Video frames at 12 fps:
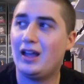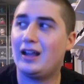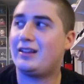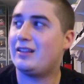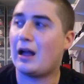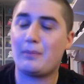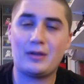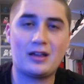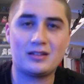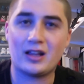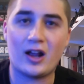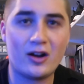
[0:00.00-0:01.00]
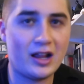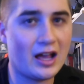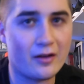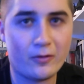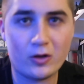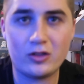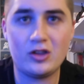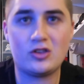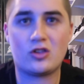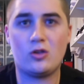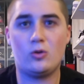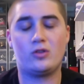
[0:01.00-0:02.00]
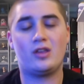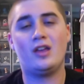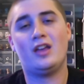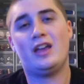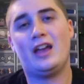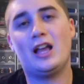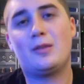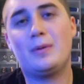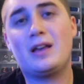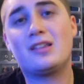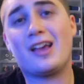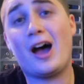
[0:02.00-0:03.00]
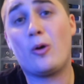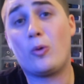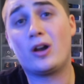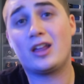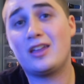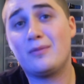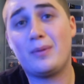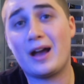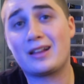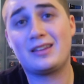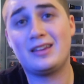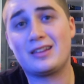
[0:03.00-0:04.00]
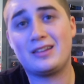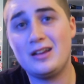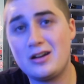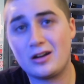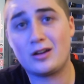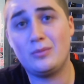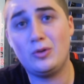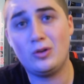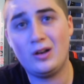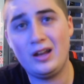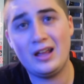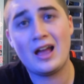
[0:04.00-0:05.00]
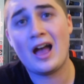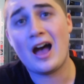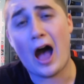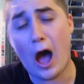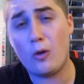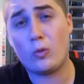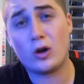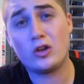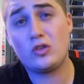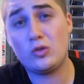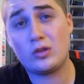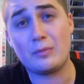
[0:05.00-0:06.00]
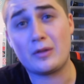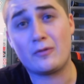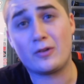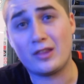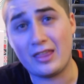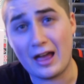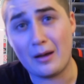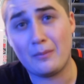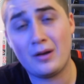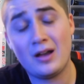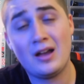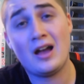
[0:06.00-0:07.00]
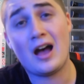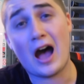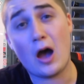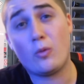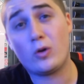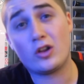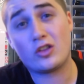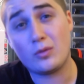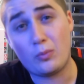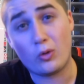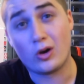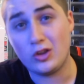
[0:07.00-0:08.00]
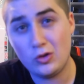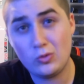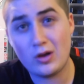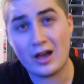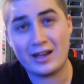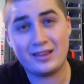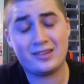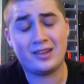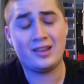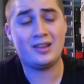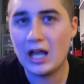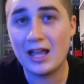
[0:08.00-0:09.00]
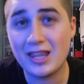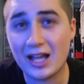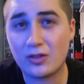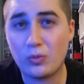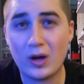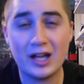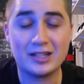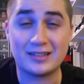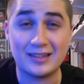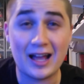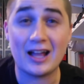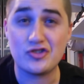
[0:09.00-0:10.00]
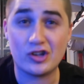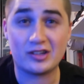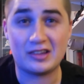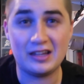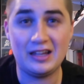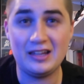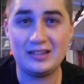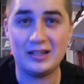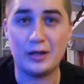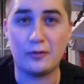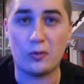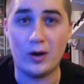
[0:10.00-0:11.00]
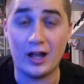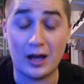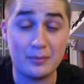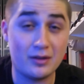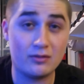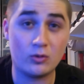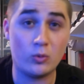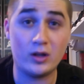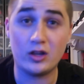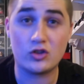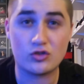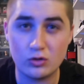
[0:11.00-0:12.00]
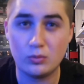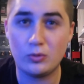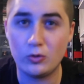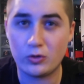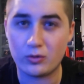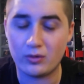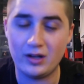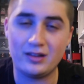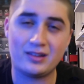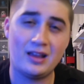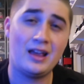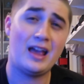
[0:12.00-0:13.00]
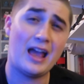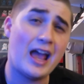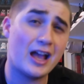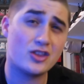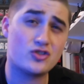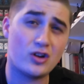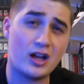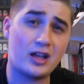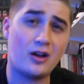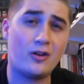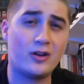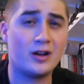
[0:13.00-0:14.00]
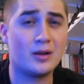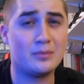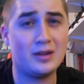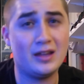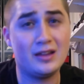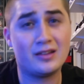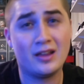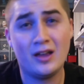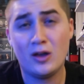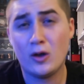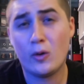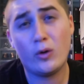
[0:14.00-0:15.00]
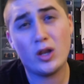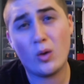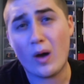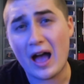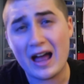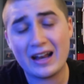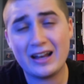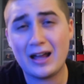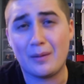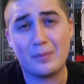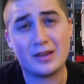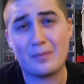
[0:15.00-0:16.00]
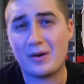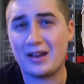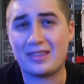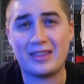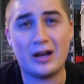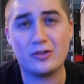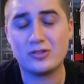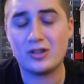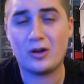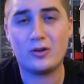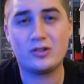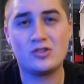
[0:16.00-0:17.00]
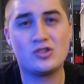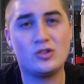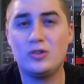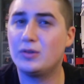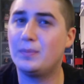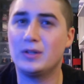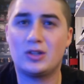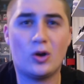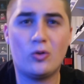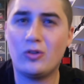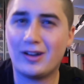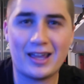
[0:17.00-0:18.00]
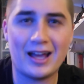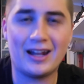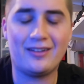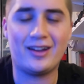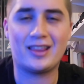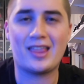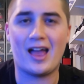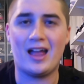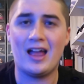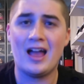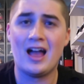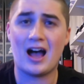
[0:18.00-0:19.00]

It's not because I already have all these shoes. It's because I want to give back to the sneaker community. I want to do something for them. I want to support you guys, and that's why it's not just the Yeezy giveaway. I'm giving away the True Blue 3s and Tricolor NMDs. When you add it up, it's about $1,000 in shoes, but don't look at it like that.